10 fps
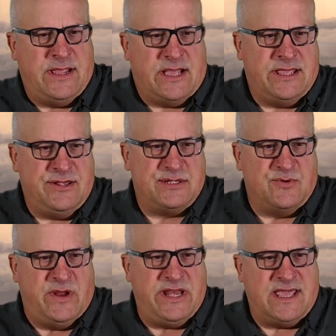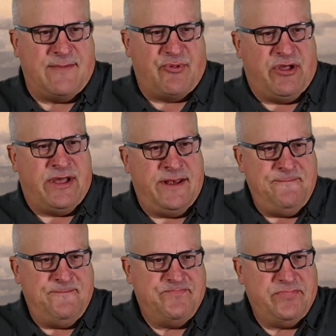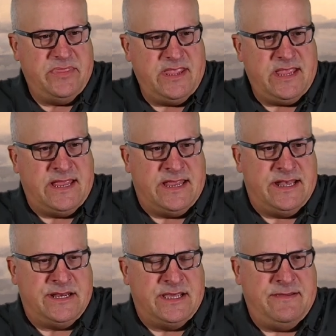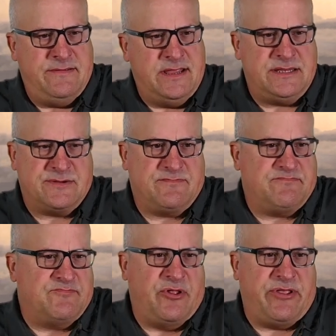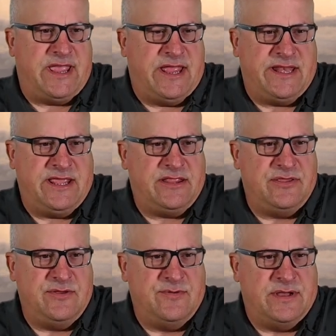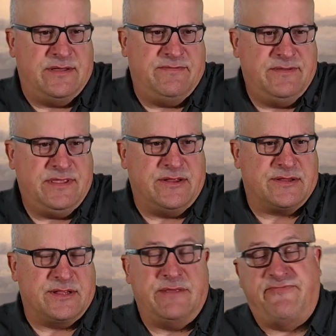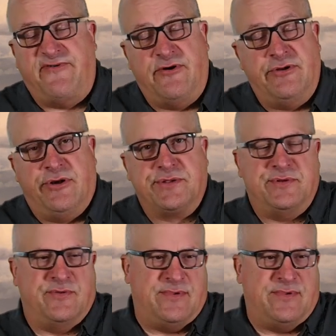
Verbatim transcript: I, I use the Windy app a lot, and uh, it's really handy to, uh, you know, it's on the phone, also on a